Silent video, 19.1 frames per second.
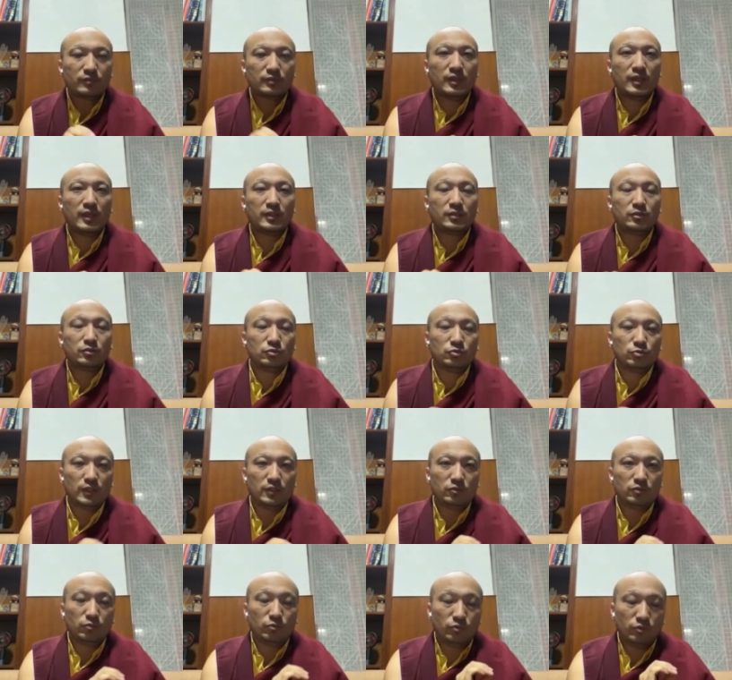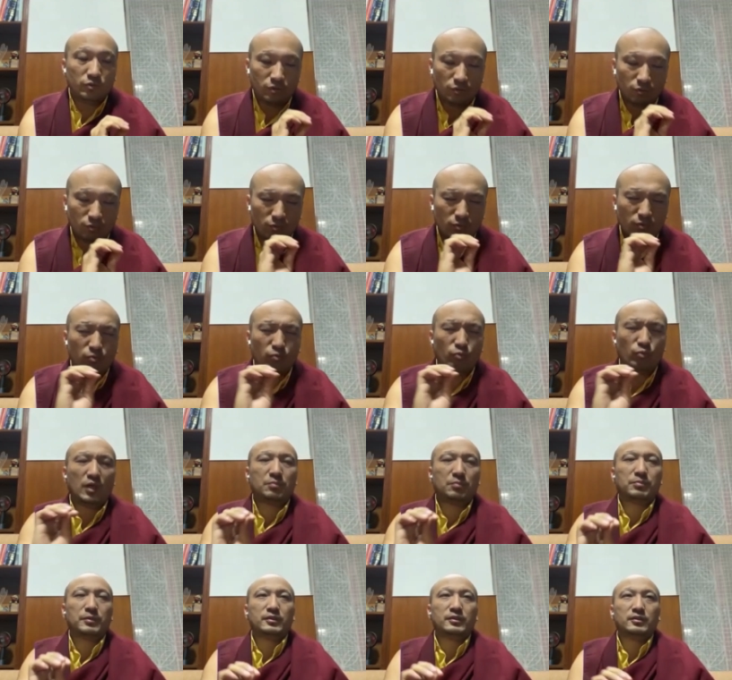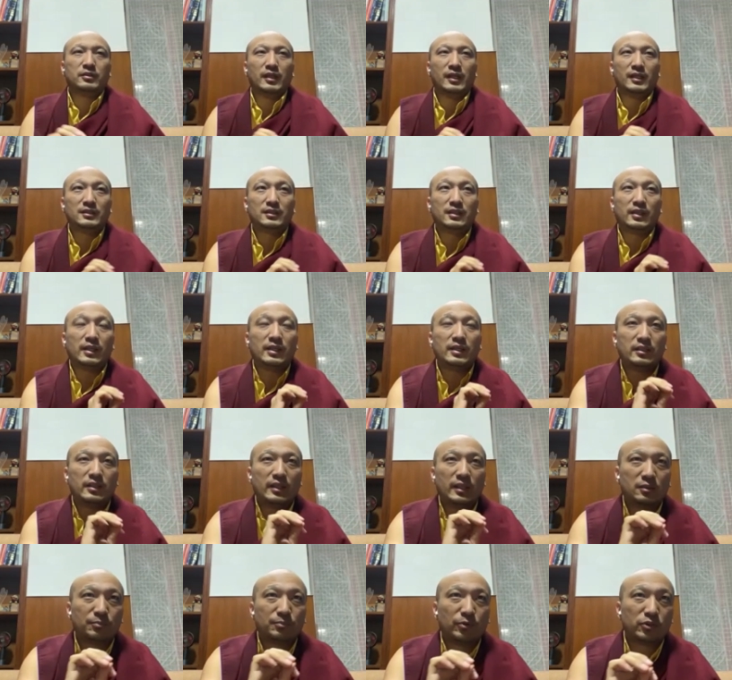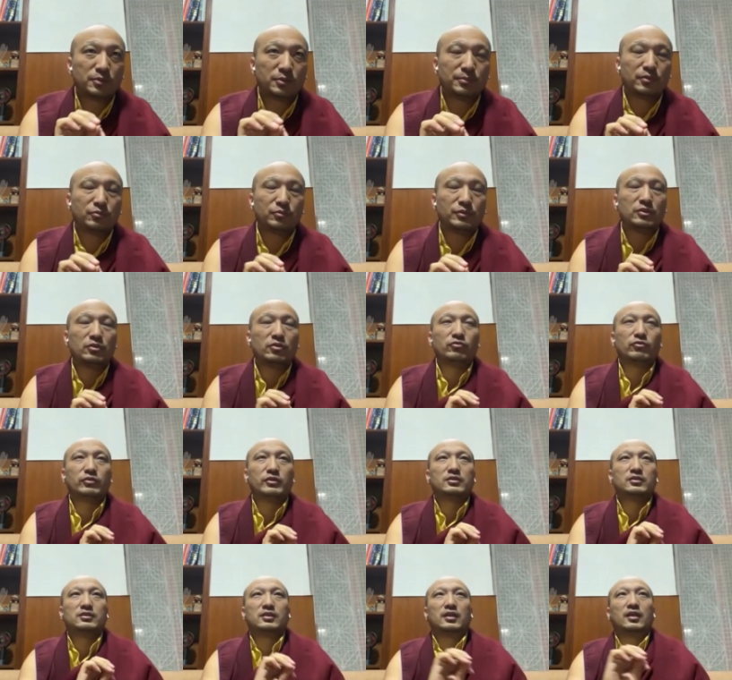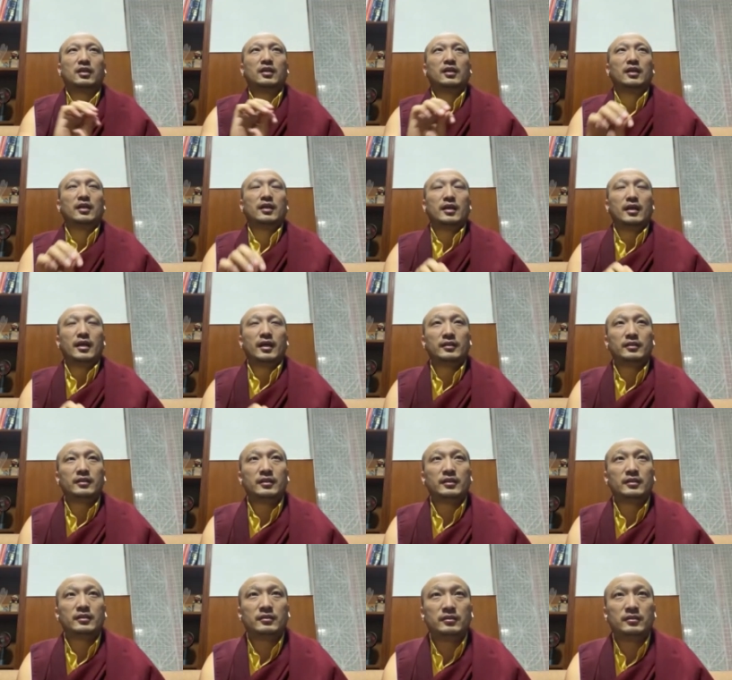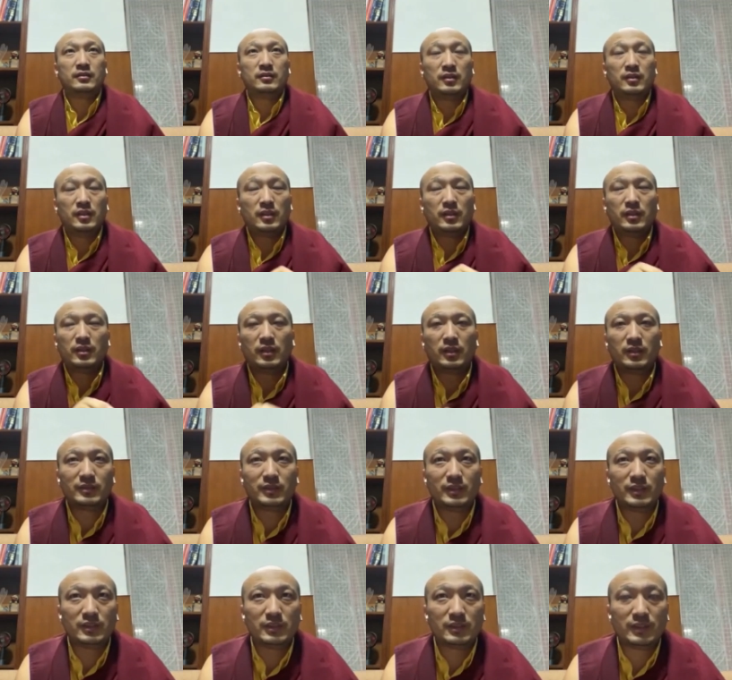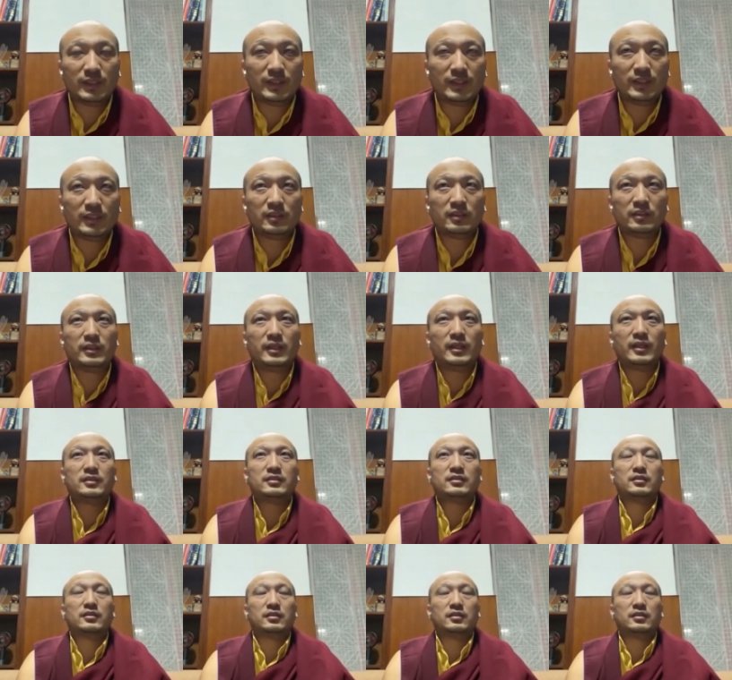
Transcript: And you try to wipe it as clean as possible with your wrist. And then uh, they're saying that